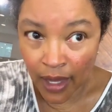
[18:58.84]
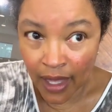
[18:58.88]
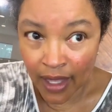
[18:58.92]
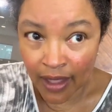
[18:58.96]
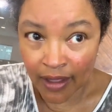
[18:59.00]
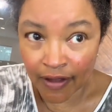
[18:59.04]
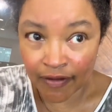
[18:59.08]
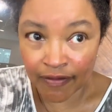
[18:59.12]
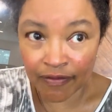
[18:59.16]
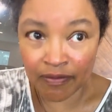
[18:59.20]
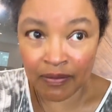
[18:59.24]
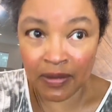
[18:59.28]

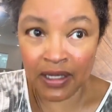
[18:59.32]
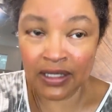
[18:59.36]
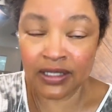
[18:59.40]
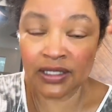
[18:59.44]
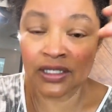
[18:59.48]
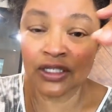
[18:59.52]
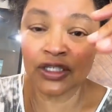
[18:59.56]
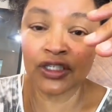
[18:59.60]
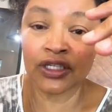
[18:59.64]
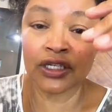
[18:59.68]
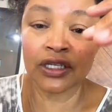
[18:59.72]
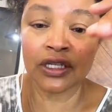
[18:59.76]
you have
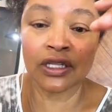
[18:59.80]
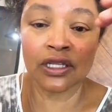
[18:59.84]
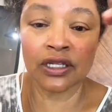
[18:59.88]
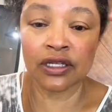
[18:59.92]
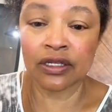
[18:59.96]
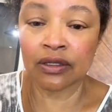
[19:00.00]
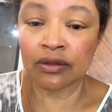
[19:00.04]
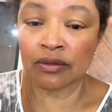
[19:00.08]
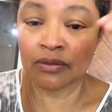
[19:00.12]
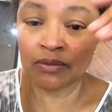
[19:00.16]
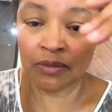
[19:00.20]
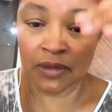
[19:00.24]

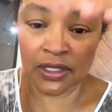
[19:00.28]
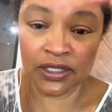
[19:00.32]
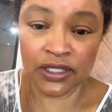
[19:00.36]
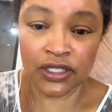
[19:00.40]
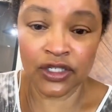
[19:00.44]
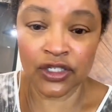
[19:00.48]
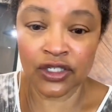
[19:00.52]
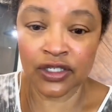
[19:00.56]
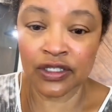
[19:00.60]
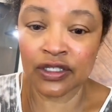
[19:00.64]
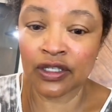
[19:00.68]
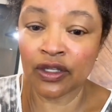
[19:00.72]

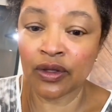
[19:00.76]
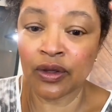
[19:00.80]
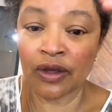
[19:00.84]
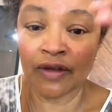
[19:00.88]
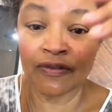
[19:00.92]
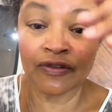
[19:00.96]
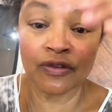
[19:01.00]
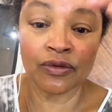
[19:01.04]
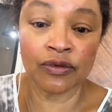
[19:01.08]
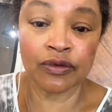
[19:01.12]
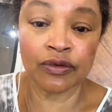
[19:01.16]
messages that